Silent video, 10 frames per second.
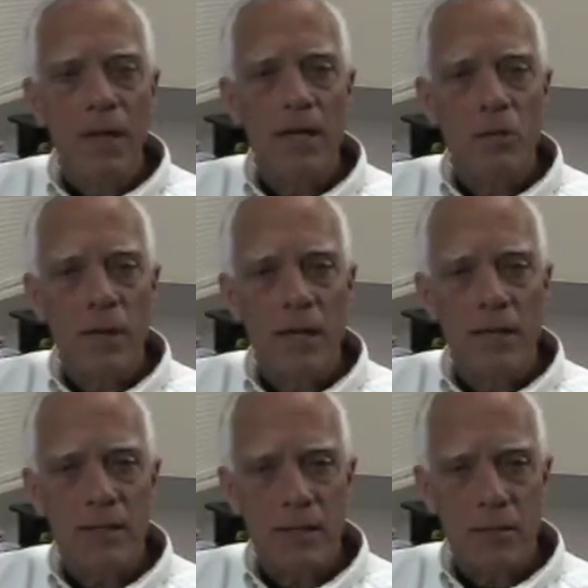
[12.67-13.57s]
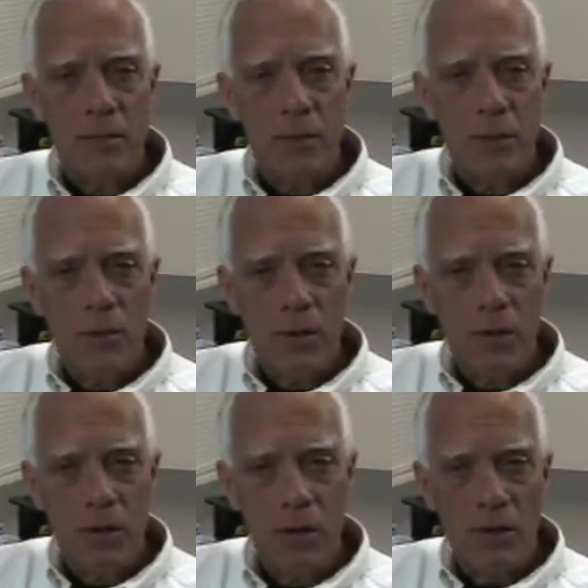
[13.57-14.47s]
as well as some
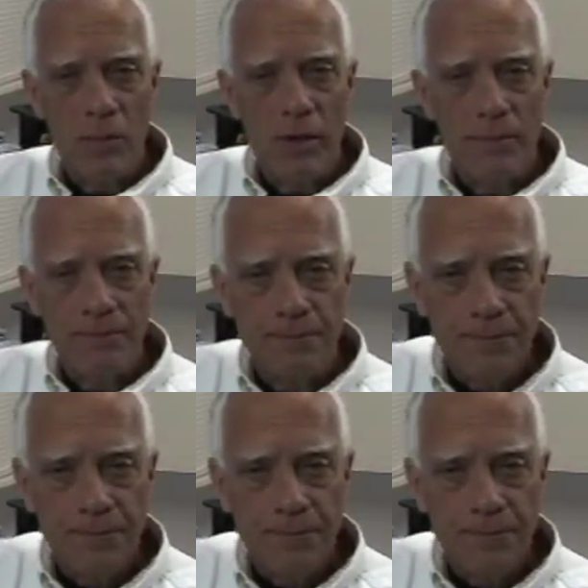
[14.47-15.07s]
special hardware.